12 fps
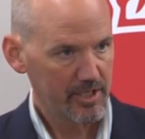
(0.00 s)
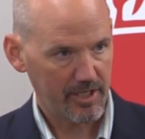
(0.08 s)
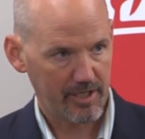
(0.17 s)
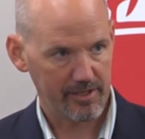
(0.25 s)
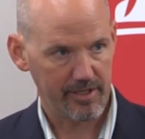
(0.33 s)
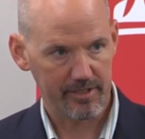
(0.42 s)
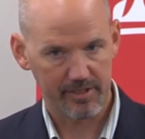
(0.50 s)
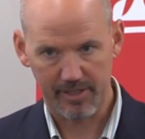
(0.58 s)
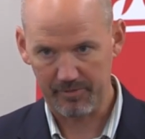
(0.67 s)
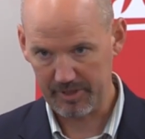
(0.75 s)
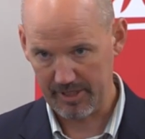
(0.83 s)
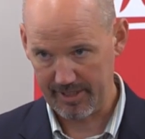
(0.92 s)
uh, they, they
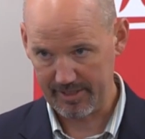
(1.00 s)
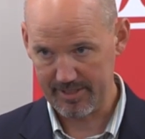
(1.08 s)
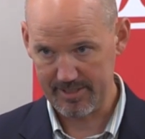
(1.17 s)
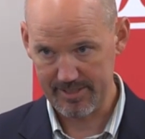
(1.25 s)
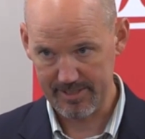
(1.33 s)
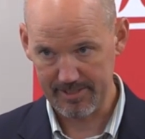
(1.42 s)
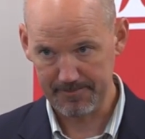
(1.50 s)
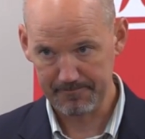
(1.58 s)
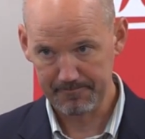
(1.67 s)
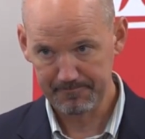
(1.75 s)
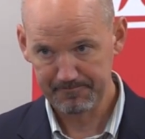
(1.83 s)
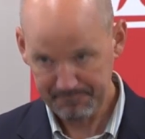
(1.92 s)
would like to see.
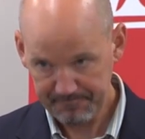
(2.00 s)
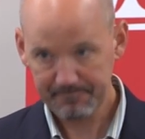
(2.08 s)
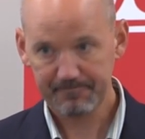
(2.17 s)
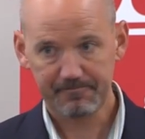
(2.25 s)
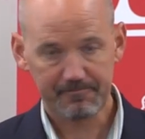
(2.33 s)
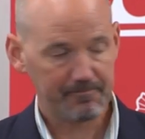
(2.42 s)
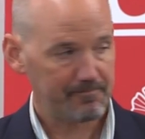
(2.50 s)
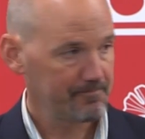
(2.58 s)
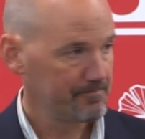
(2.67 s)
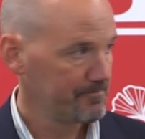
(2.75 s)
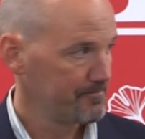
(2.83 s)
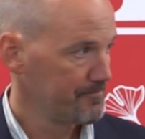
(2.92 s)

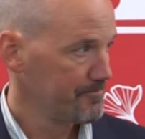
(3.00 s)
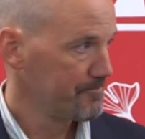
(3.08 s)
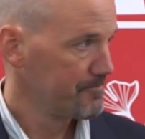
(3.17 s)
Thank you,